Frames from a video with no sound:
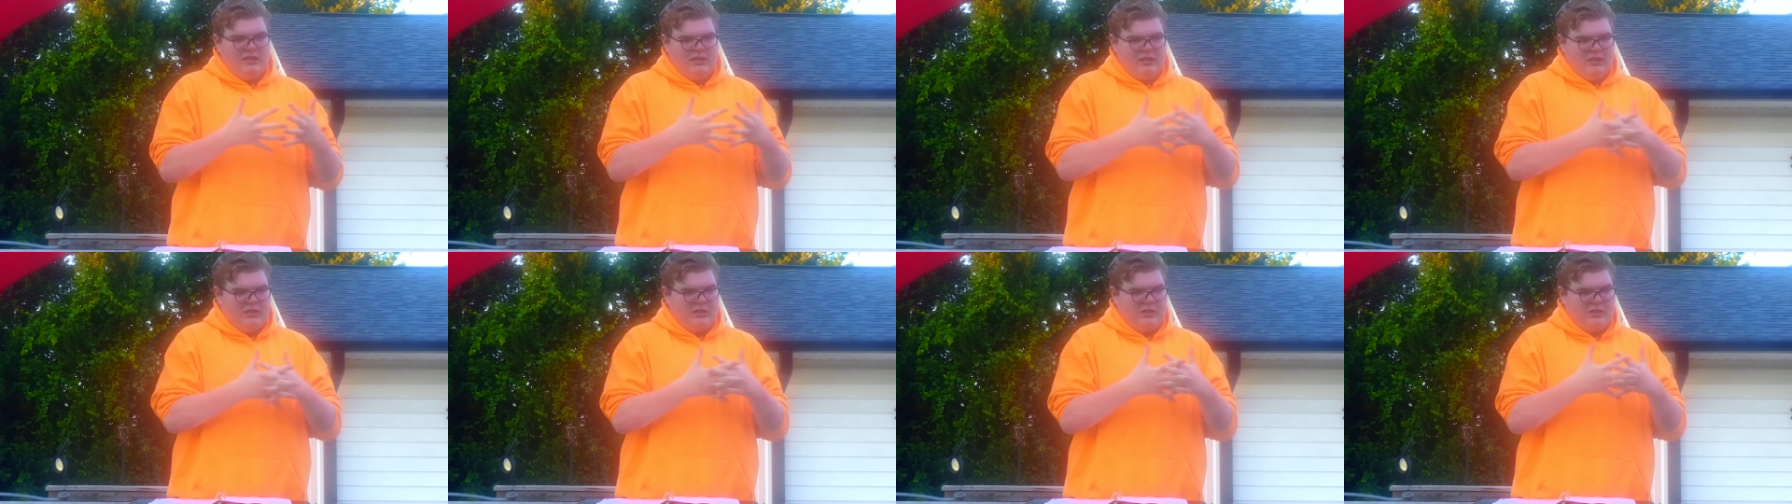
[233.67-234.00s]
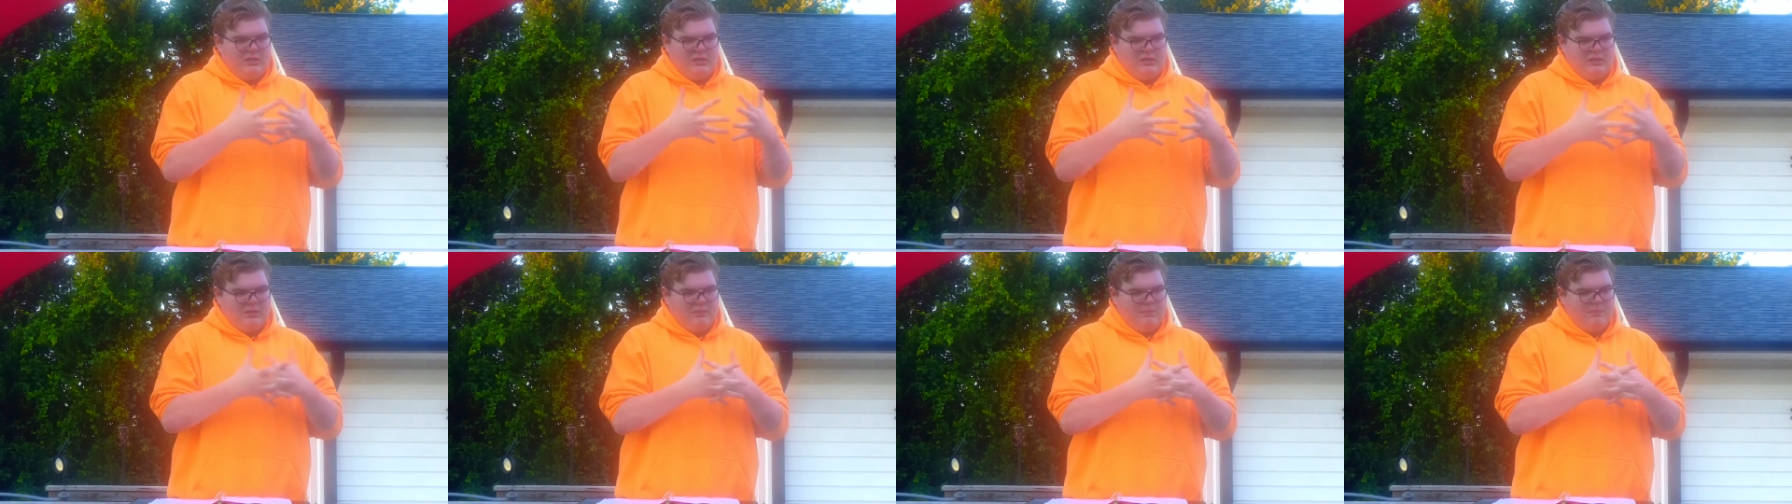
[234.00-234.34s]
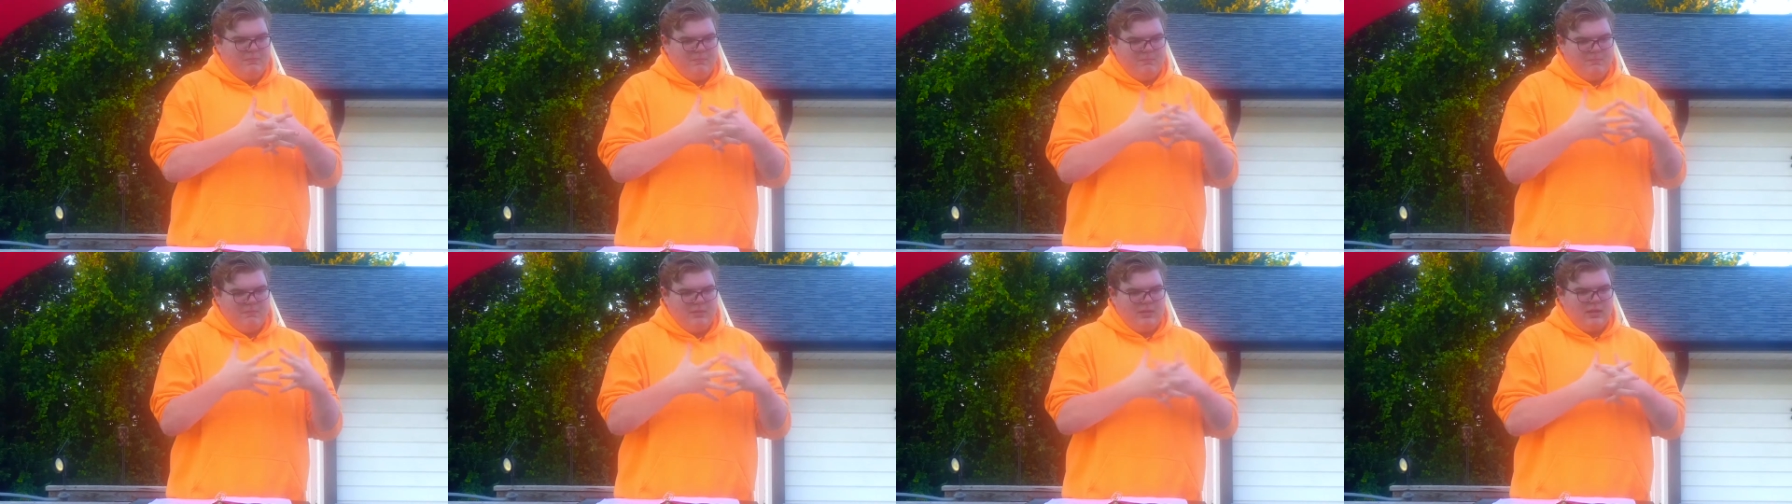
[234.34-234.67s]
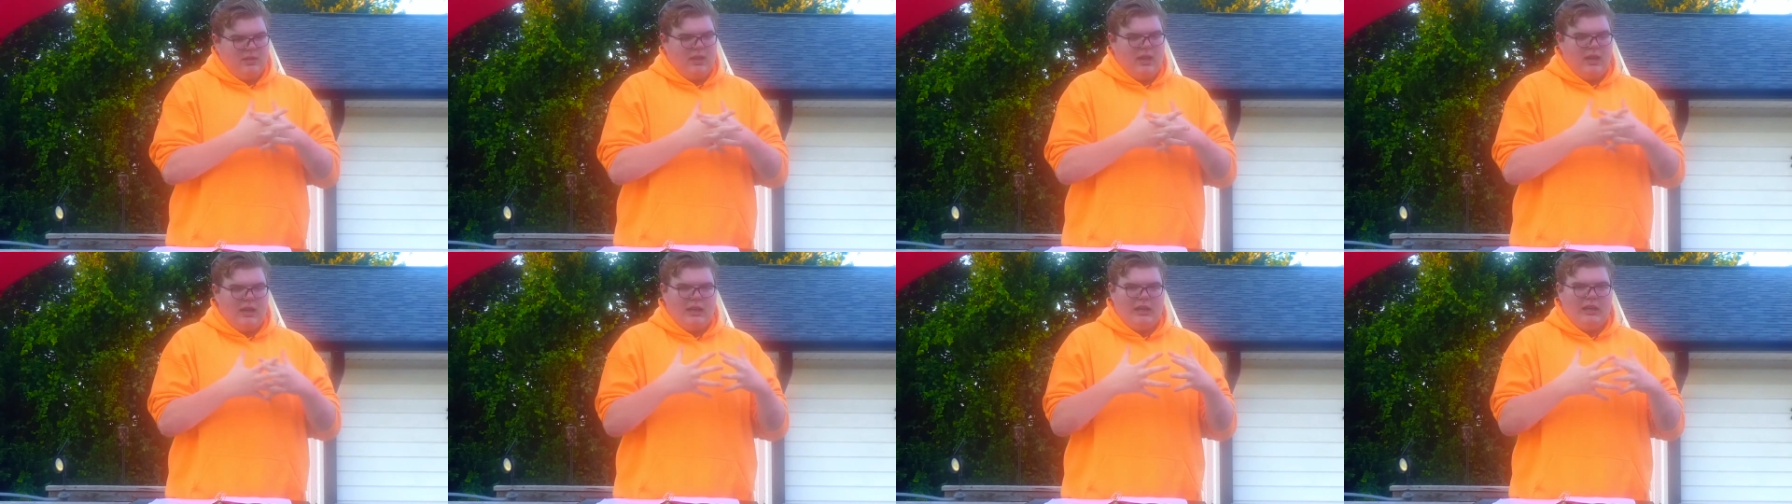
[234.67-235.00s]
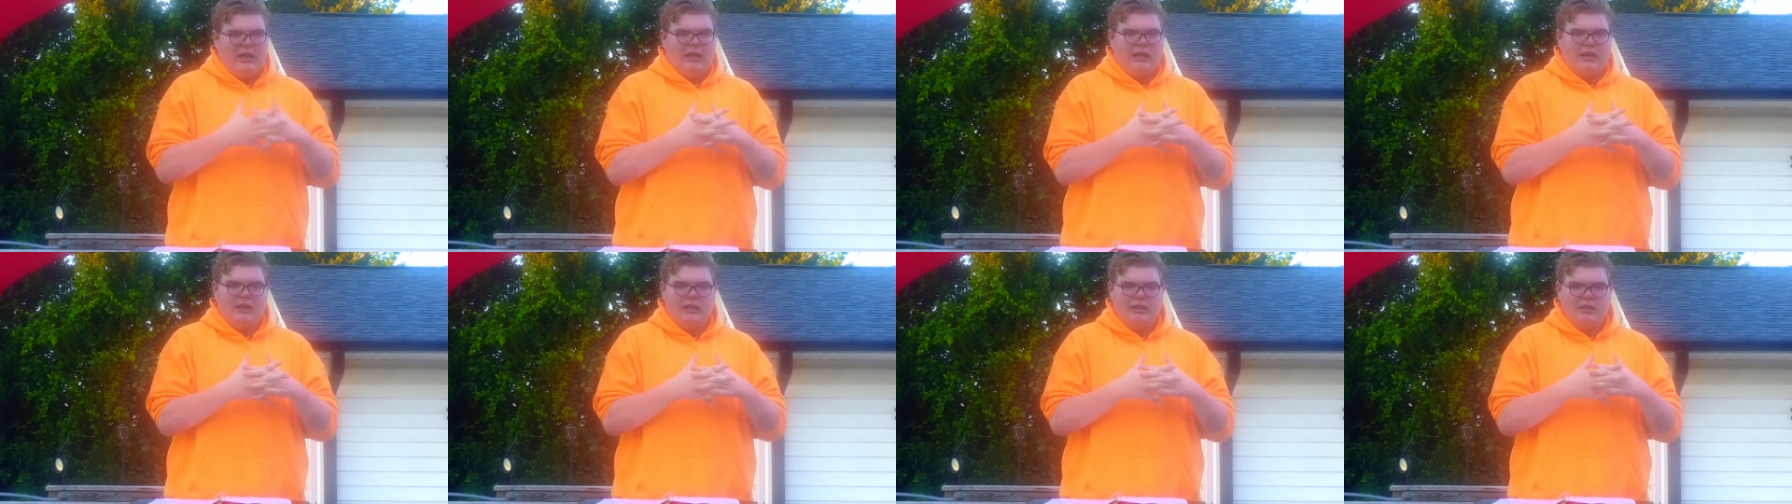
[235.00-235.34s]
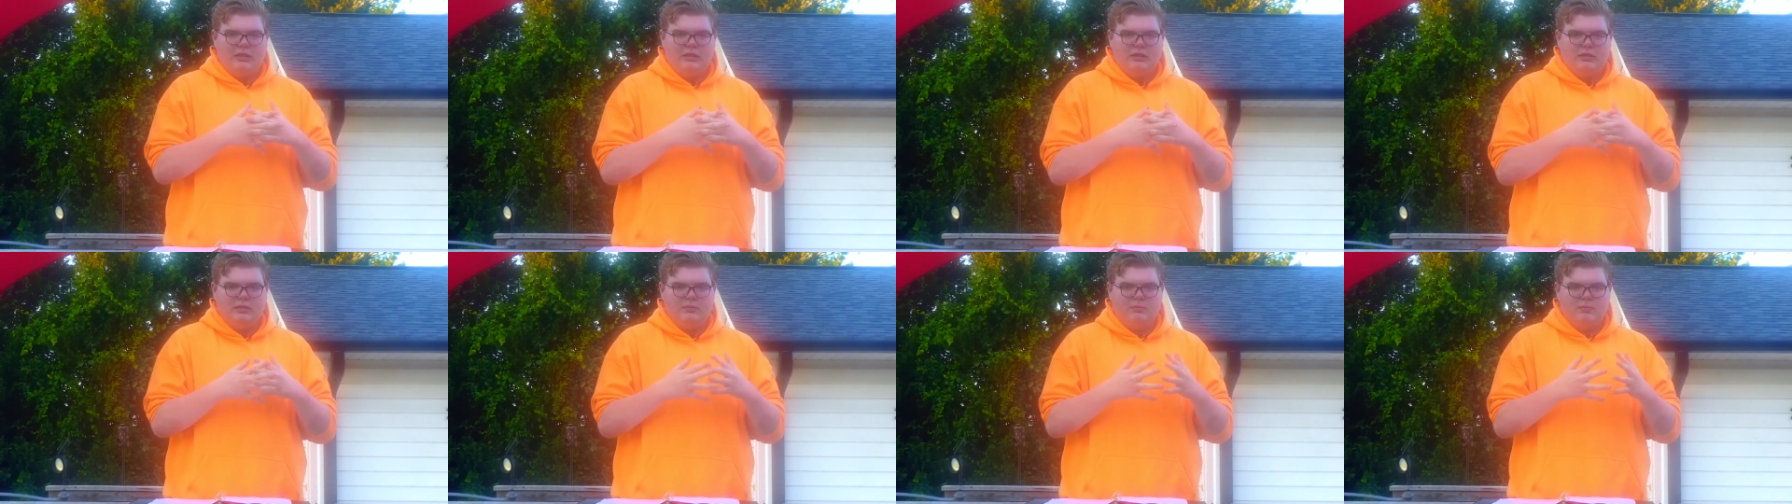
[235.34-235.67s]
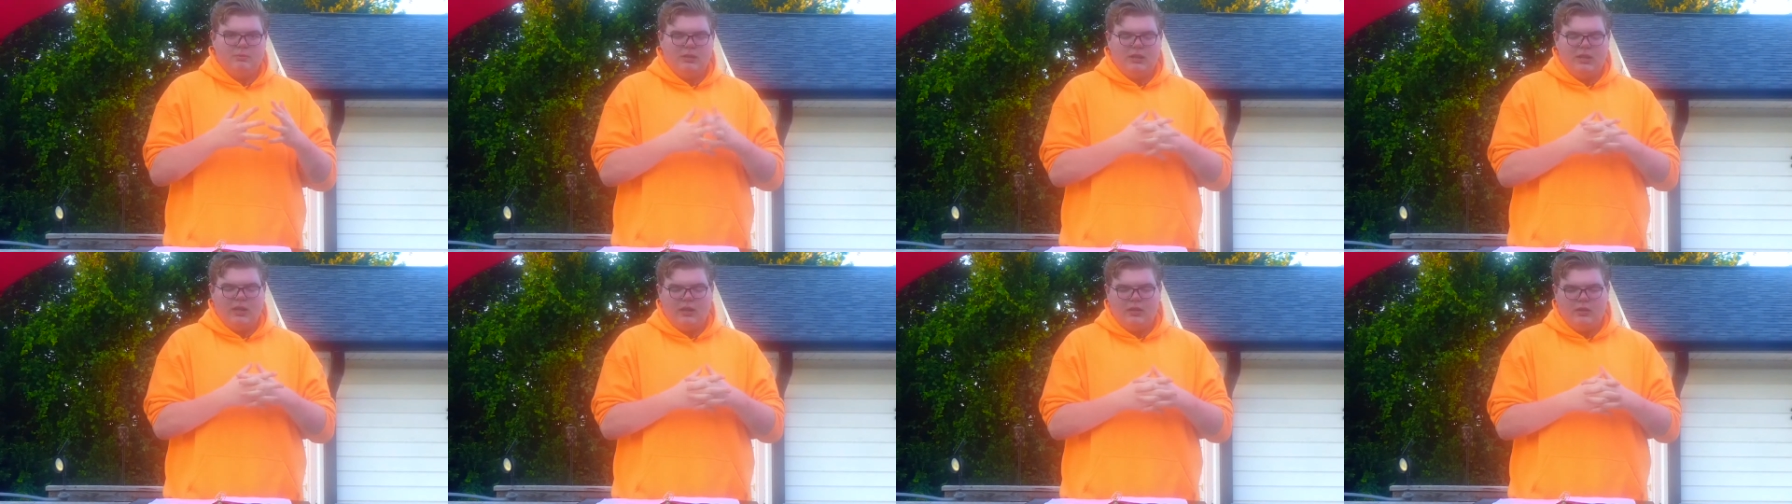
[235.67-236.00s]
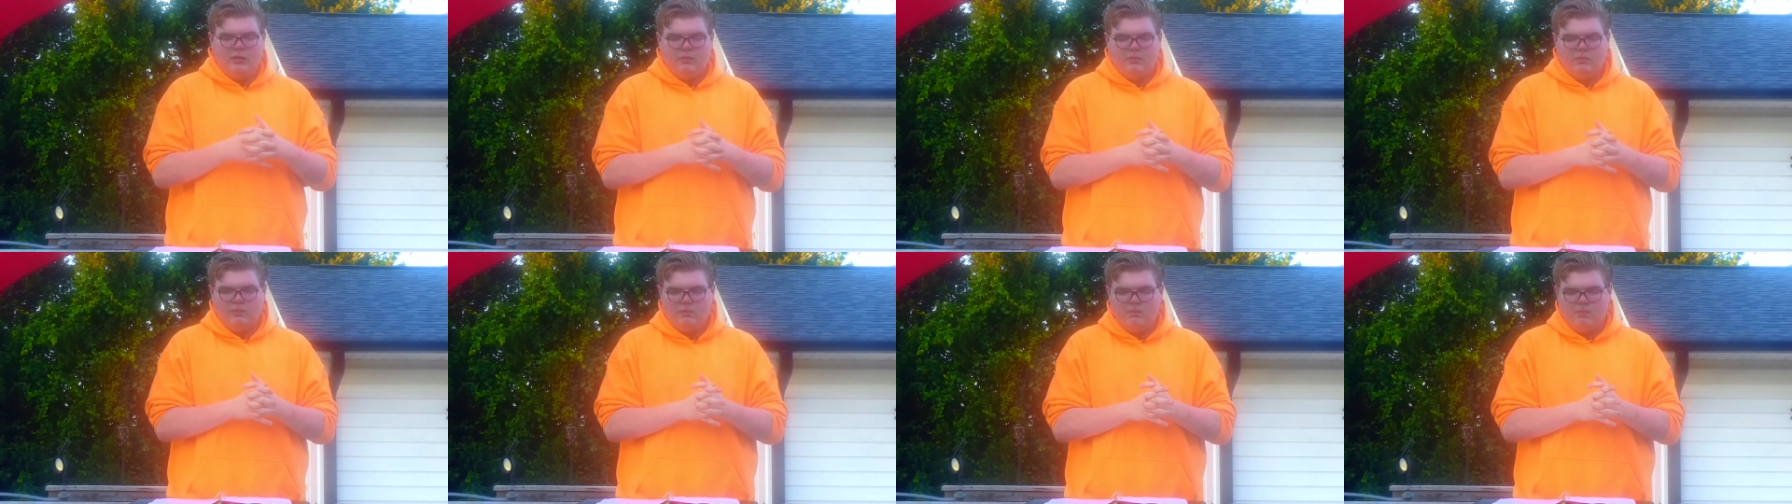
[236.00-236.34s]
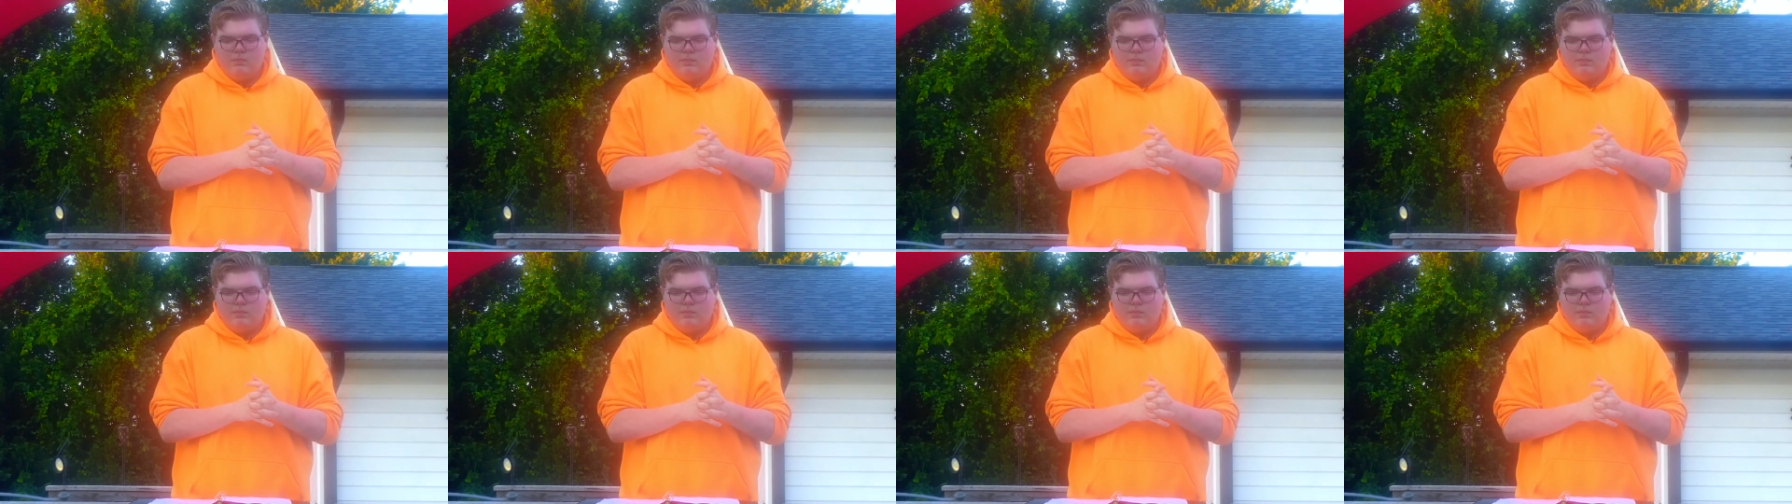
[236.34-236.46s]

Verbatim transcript: just not clicking together.